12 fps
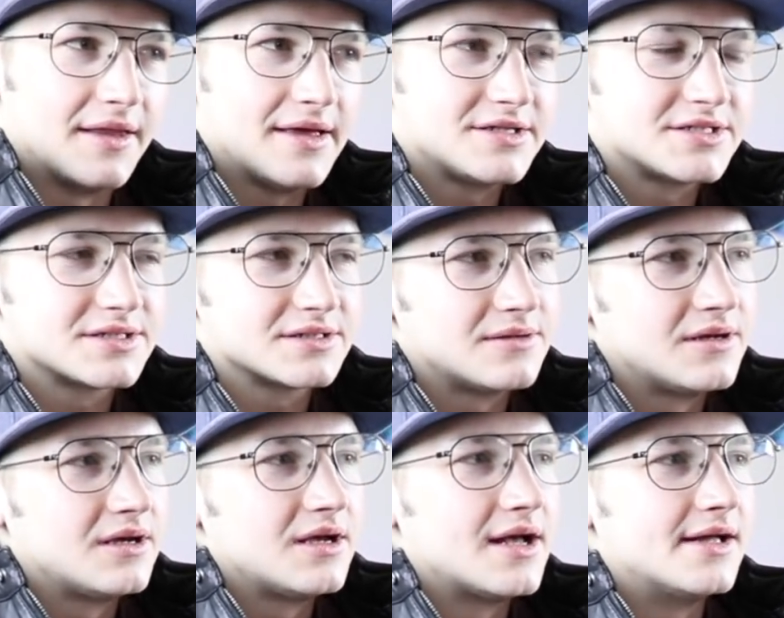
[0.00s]

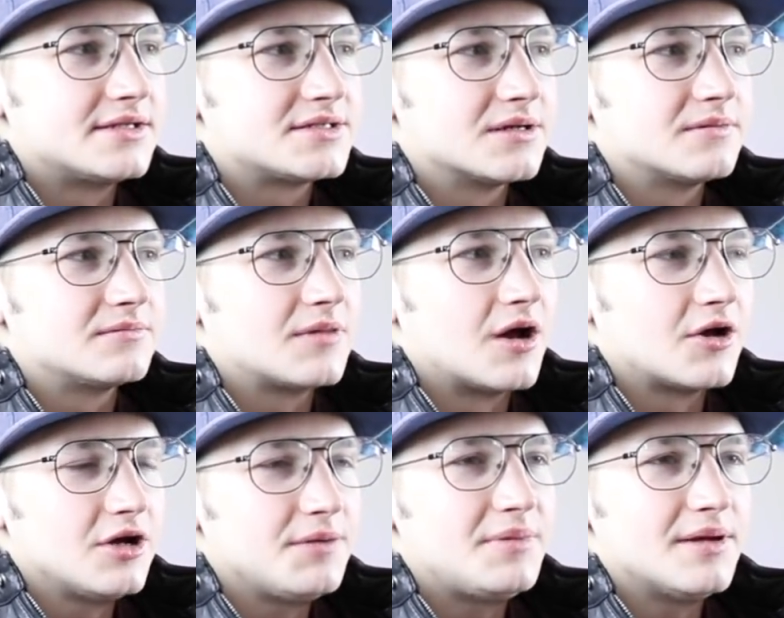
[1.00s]
It's a
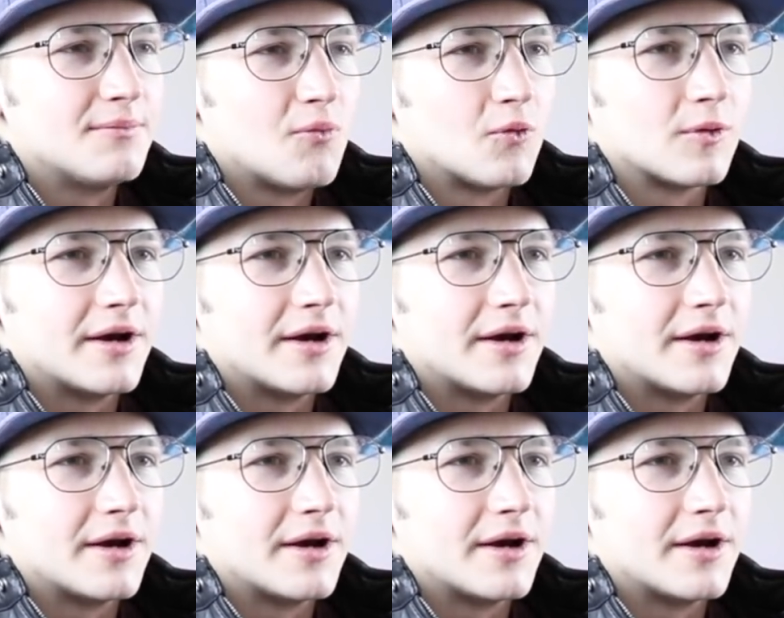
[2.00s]
good bit more,